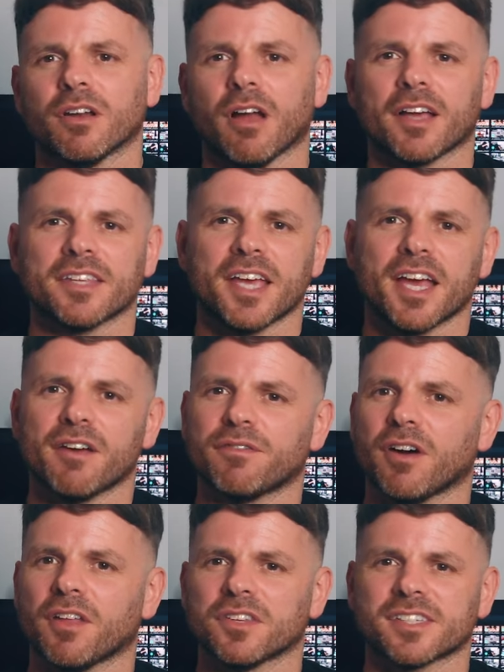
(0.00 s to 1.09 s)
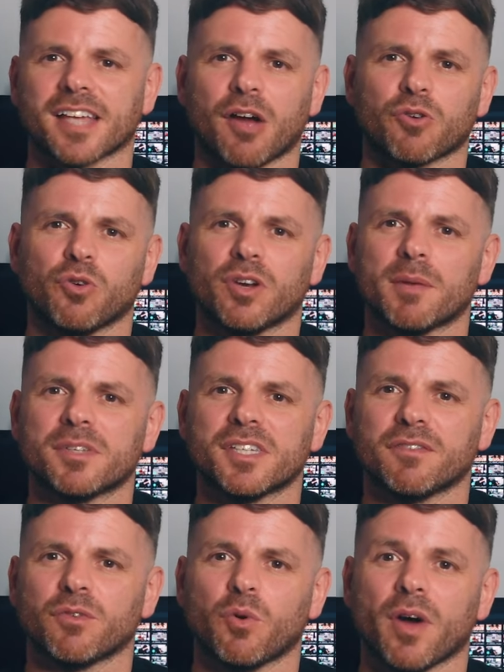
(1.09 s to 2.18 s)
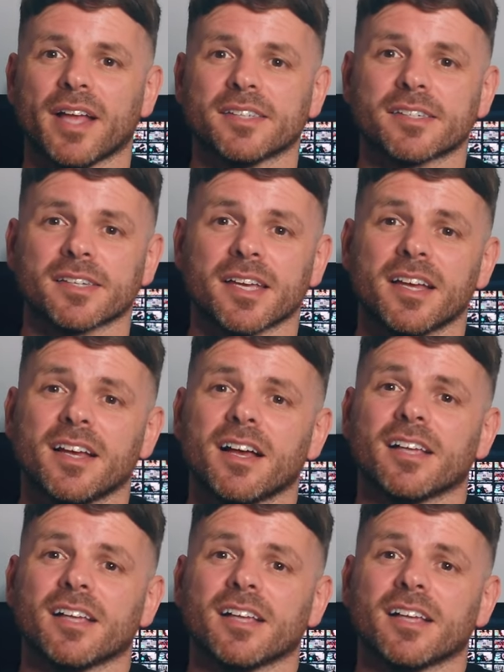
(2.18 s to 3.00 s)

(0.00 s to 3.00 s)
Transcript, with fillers: like the EarFun, the Soundcore Liberty four N C,